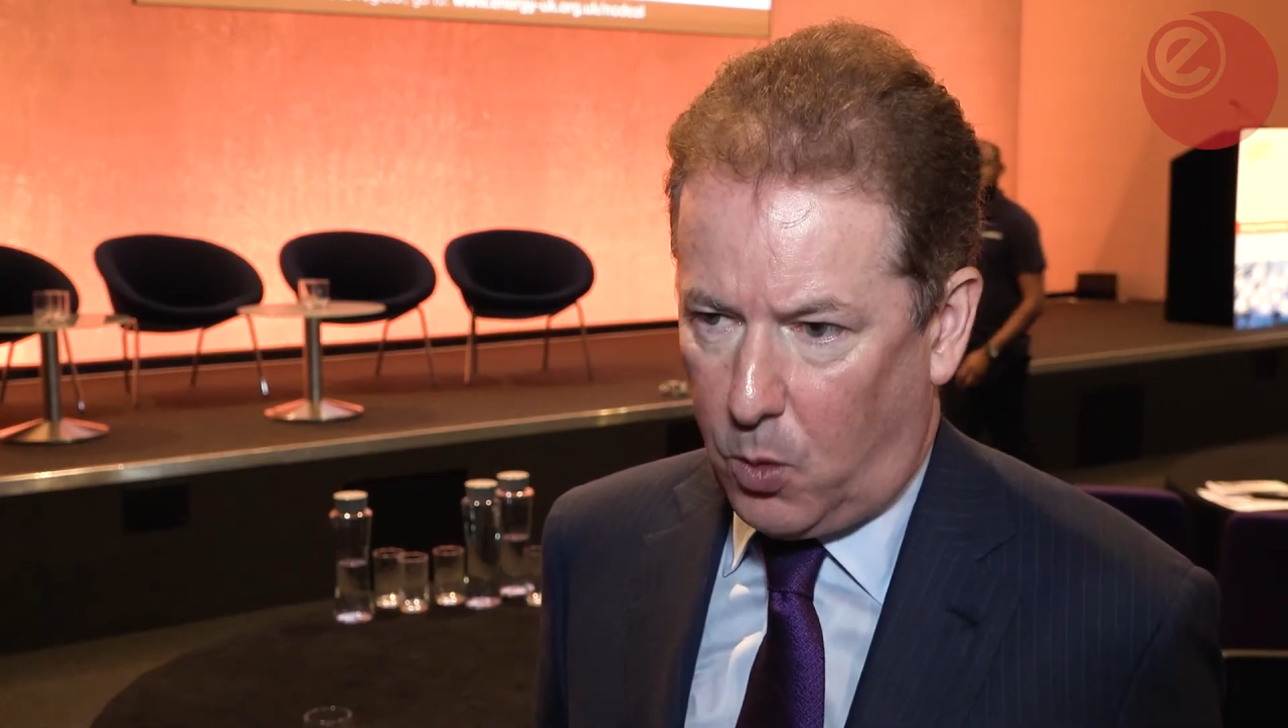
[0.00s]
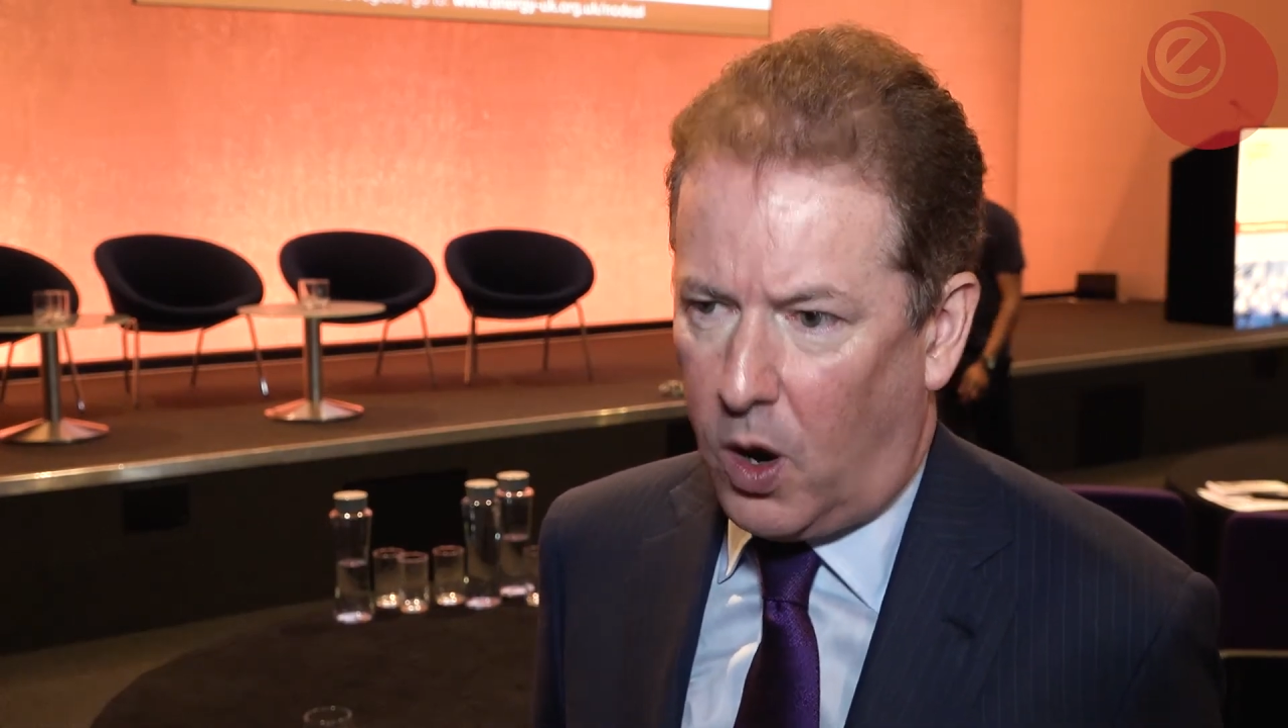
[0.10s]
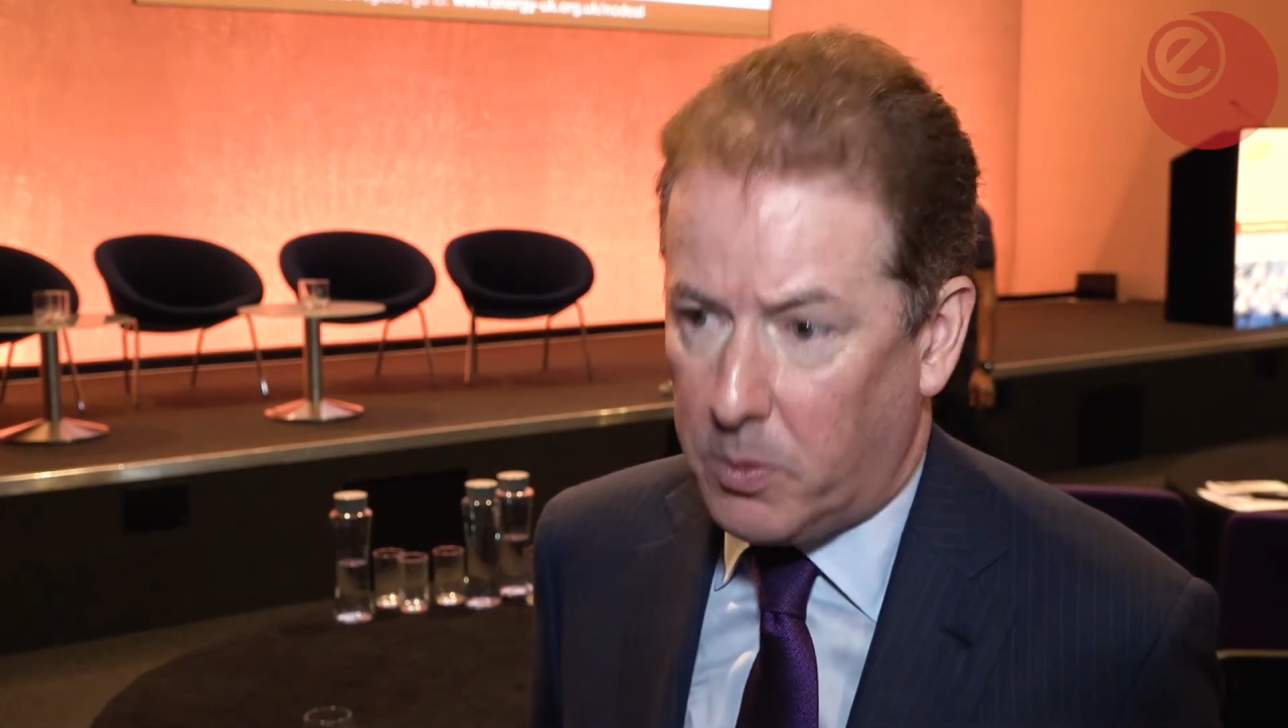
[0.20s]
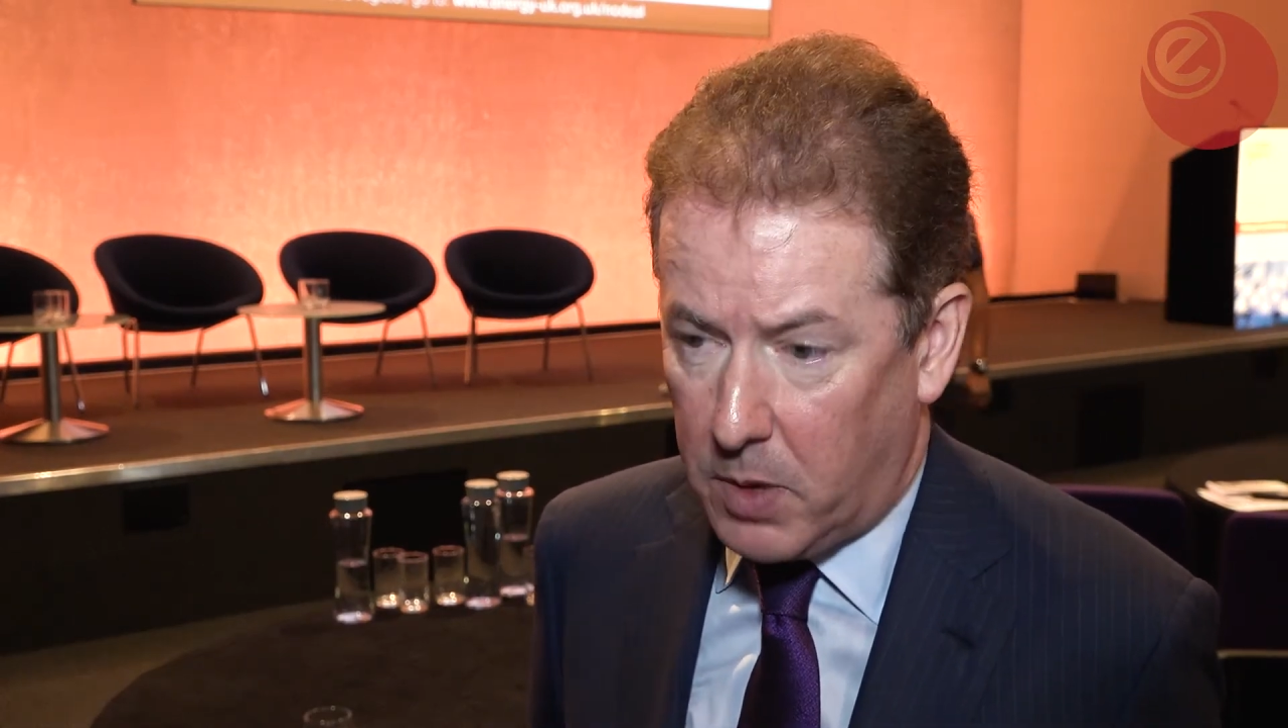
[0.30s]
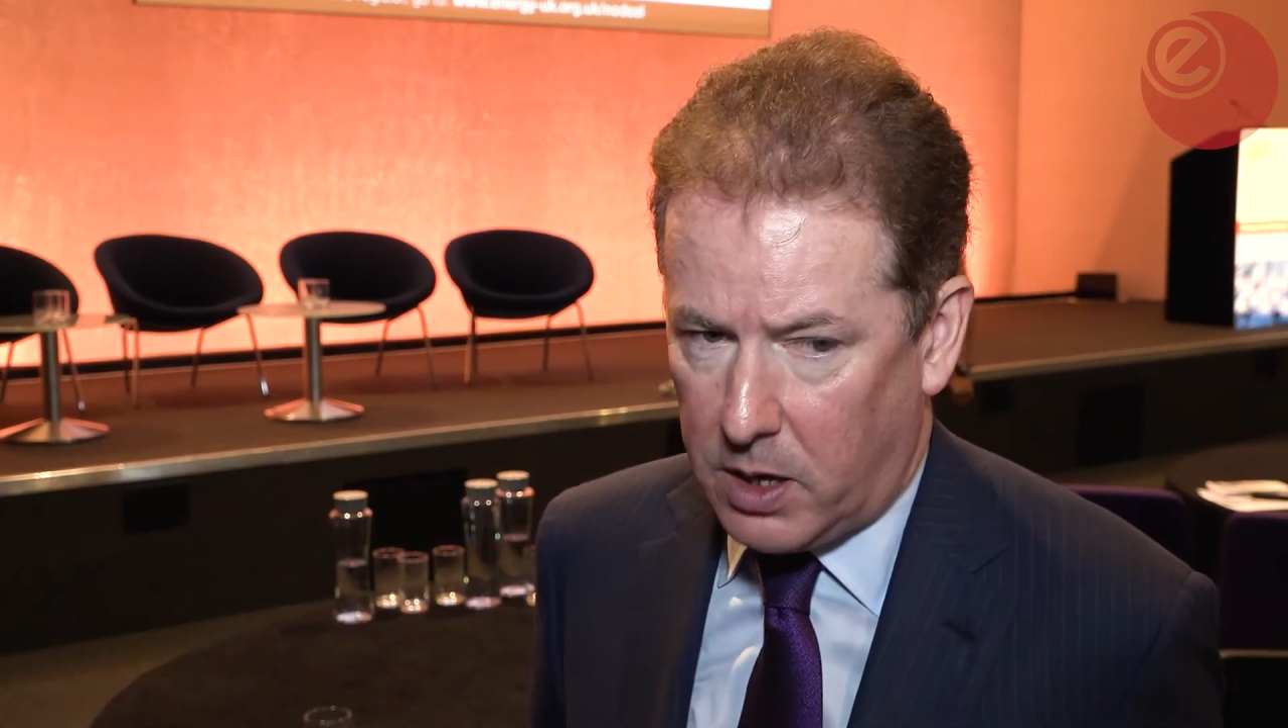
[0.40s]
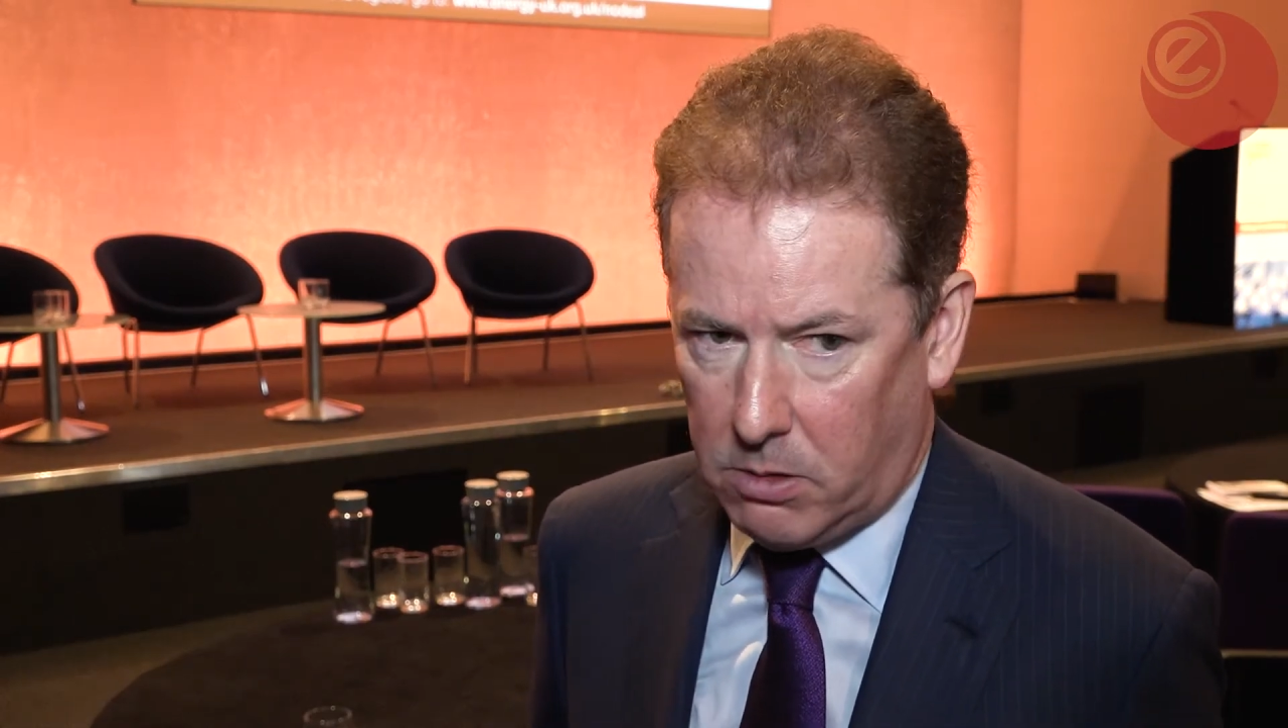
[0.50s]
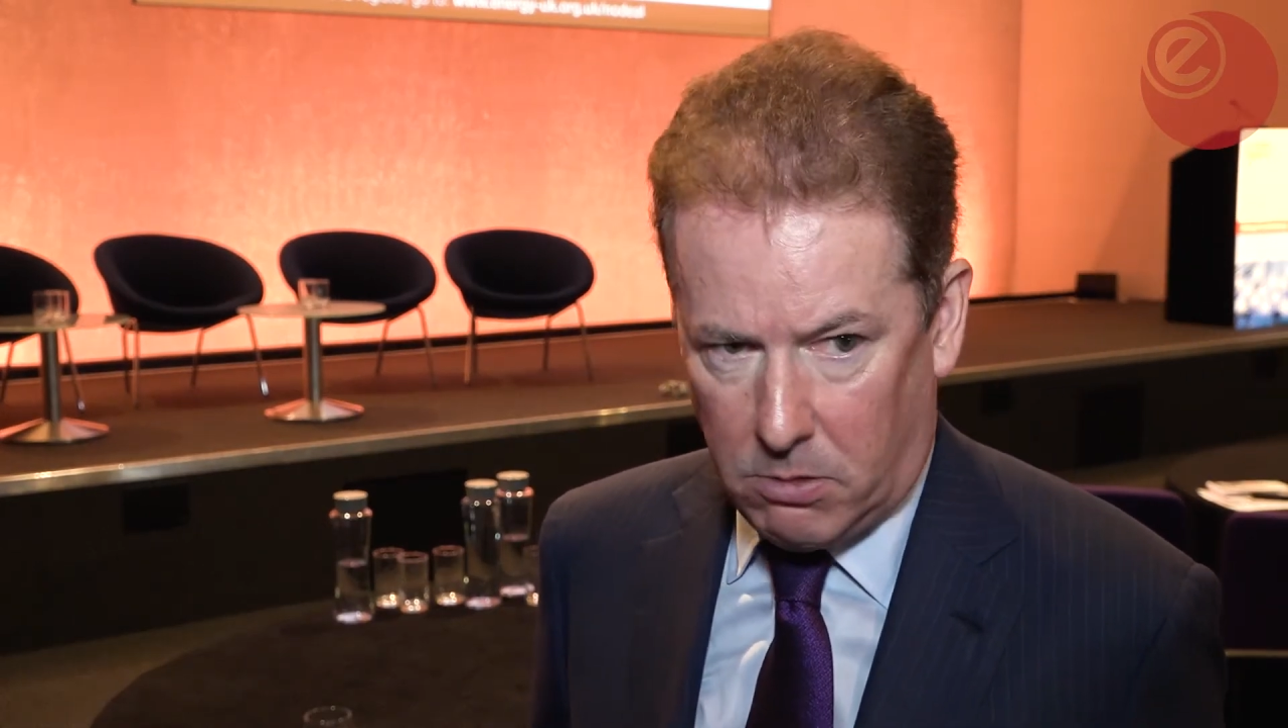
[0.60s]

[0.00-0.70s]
white men,